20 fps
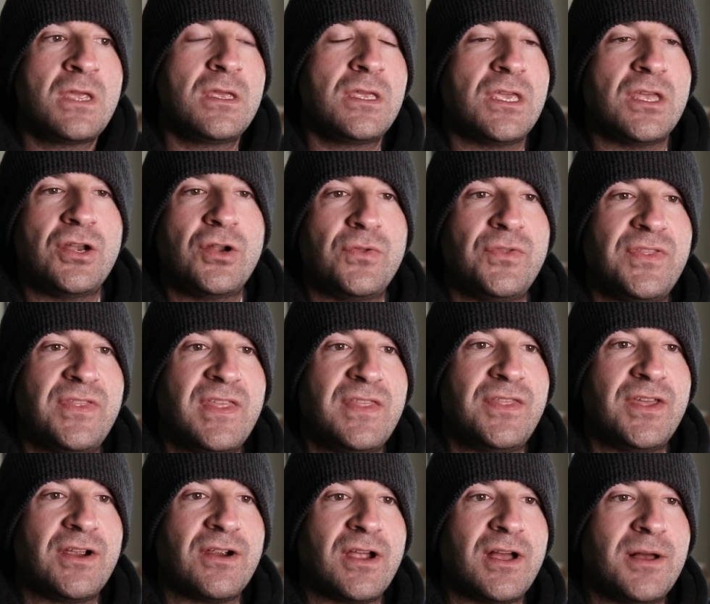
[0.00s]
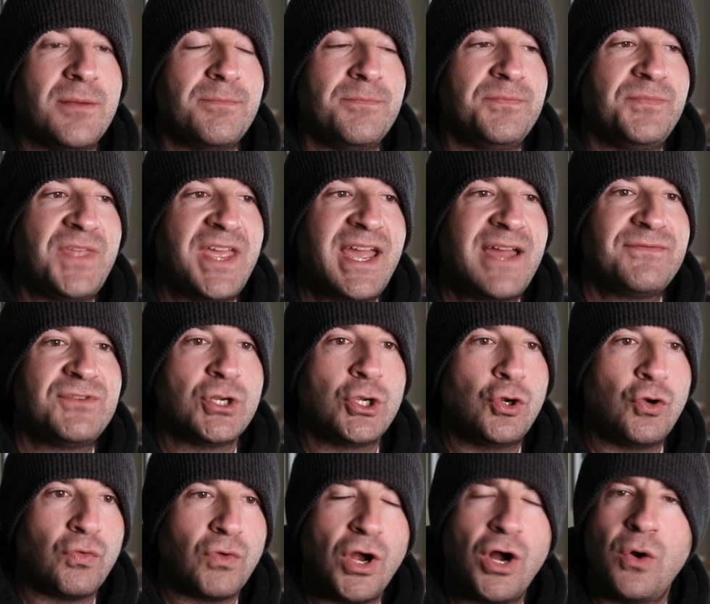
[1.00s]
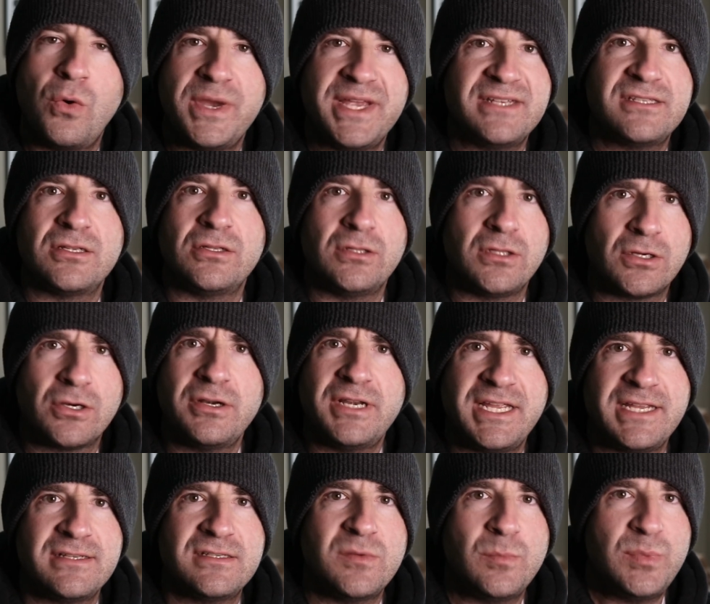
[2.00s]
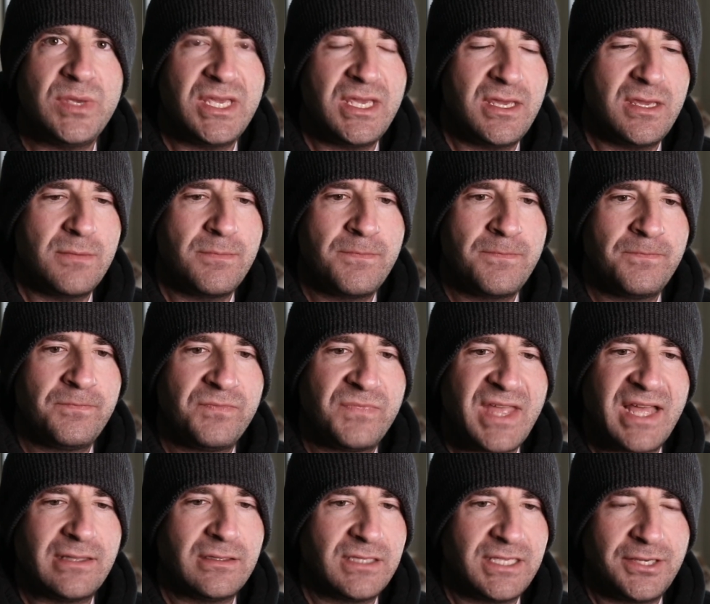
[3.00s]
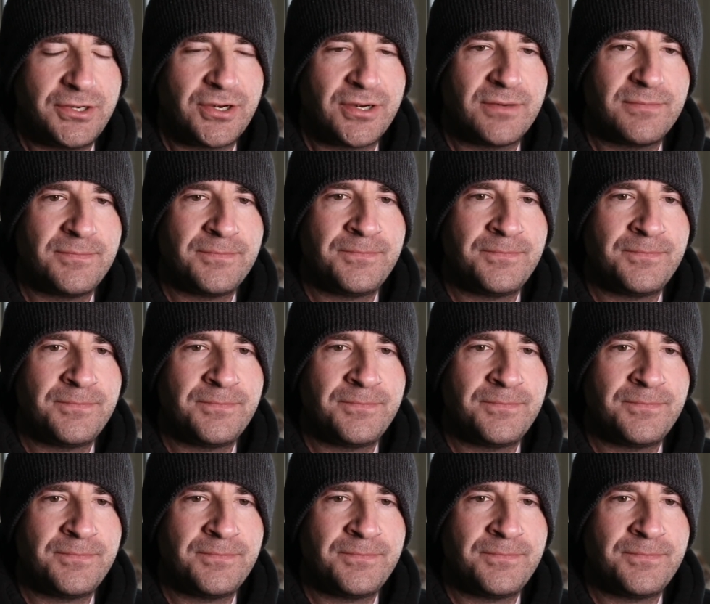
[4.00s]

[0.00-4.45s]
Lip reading: have to grow into learning to be that leader.